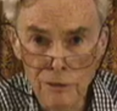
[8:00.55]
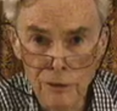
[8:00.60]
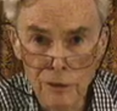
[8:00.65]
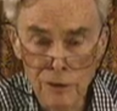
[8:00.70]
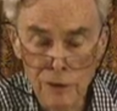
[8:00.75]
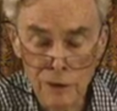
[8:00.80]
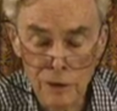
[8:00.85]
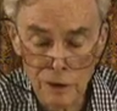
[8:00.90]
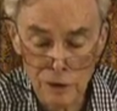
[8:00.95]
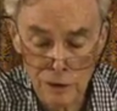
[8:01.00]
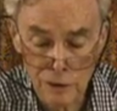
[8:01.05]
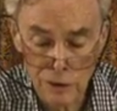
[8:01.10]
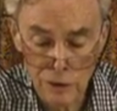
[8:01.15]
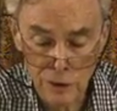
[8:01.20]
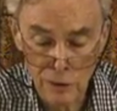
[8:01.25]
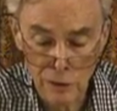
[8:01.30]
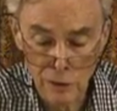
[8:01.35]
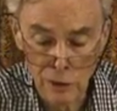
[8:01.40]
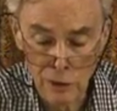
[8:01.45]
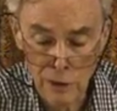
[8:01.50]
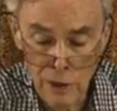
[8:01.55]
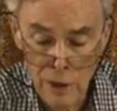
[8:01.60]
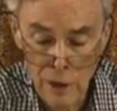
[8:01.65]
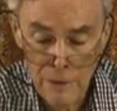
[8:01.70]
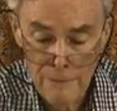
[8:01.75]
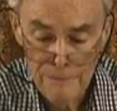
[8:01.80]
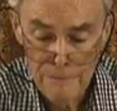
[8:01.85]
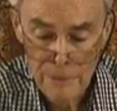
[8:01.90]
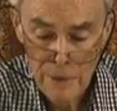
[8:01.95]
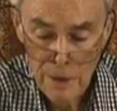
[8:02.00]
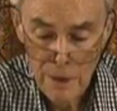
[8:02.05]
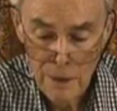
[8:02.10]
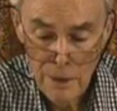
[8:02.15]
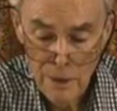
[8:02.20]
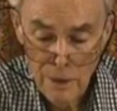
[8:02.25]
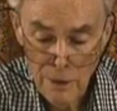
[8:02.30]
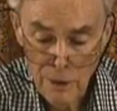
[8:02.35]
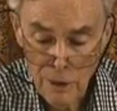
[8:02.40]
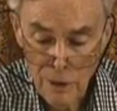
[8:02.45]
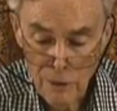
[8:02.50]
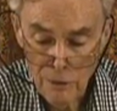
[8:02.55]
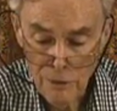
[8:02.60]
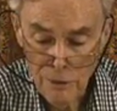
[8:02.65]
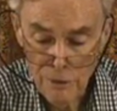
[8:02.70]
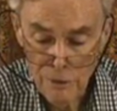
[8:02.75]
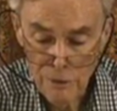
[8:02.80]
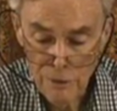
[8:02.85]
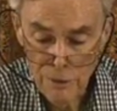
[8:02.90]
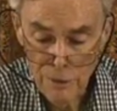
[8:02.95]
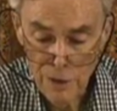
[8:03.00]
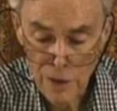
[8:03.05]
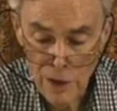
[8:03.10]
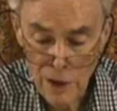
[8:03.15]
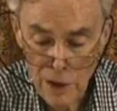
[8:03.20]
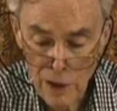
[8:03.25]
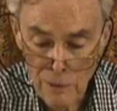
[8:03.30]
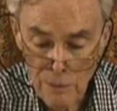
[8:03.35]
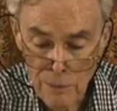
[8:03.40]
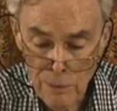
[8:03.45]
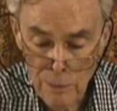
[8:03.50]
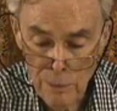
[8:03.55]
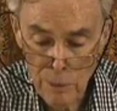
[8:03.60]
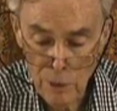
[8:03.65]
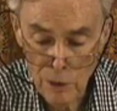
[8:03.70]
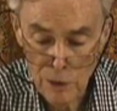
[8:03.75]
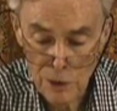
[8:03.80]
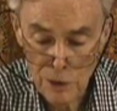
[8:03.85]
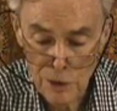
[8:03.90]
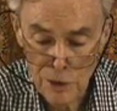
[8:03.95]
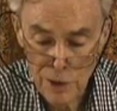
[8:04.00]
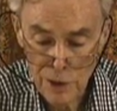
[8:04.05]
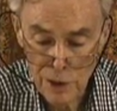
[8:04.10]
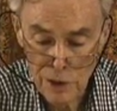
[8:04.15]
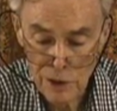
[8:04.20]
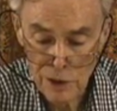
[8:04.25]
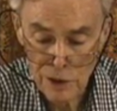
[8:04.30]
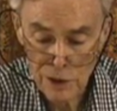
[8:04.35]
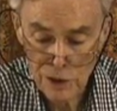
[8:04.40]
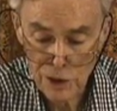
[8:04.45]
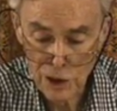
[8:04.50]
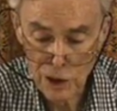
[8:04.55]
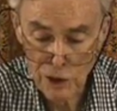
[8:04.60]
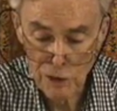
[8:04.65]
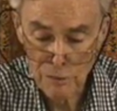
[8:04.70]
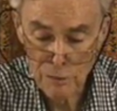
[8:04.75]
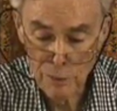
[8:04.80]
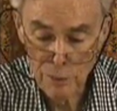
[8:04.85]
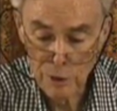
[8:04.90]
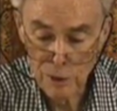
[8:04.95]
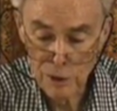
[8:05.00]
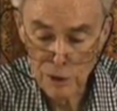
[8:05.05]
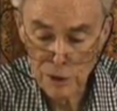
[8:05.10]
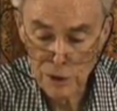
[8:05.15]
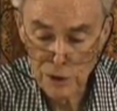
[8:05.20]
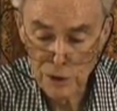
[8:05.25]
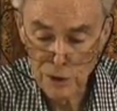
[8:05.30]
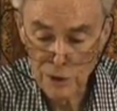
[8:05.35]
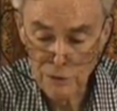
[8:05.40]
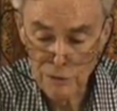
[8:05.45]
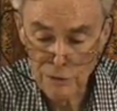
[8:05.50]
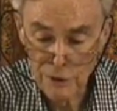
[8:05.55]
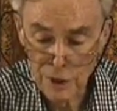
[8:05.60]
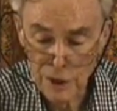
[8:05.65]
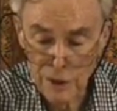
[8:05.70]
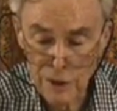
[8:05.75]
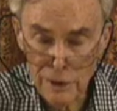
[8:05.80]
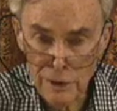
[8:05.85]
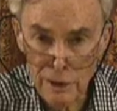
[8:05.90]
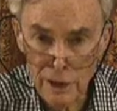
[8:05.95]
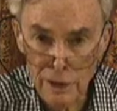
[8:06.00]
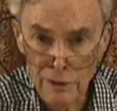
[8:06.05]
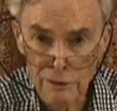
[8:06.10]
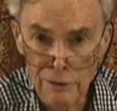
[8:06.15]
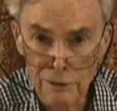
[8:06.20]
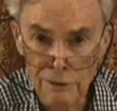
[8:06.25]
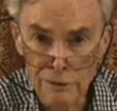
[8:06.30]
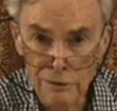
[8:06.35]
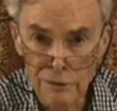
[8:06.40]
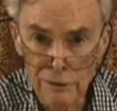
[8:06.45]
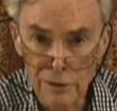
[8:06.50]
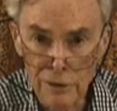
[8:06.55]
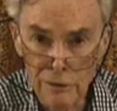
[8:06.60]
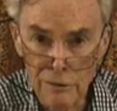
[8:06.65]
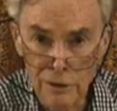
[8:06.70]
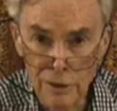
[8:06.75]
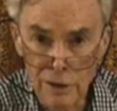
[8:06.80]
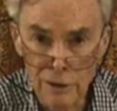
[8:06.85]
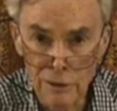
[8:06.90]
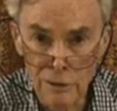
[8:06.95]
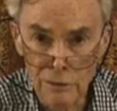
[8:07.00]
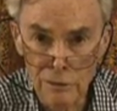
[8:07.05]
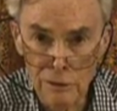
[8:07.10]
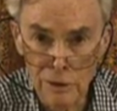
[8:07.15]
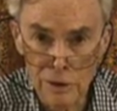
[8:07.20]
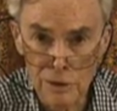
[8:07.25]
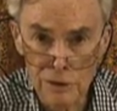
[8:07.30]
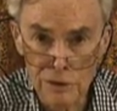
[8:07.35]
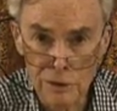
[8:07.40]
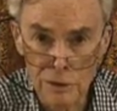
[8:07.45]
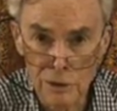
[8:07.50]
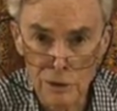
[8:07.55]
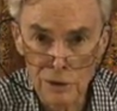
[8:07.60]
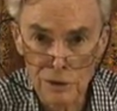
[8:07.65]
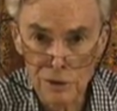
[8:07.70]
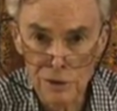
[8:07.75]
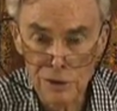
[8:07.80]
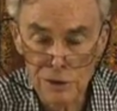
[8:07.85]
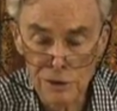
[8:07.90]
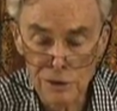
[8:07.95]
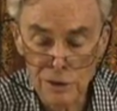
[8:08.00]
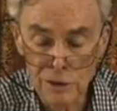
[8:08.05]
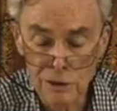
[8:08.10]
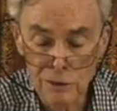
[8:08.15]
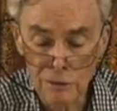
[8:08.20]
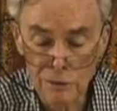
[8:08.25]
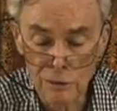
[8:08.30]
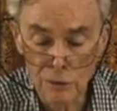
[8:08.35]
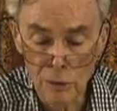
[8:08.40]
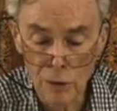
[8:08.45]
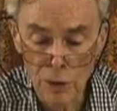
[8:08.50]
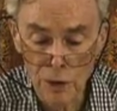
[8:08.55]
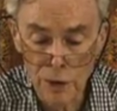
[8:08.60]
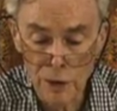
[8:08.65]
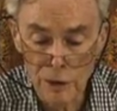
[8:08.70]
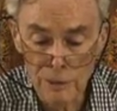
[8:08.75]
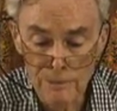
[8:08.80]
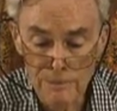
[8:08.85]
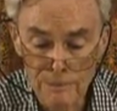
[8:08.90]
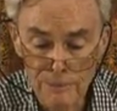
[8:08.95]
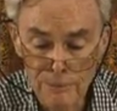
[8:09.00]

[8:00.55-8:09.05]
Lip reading: for the control of their shared portion of that life-giving resource of water.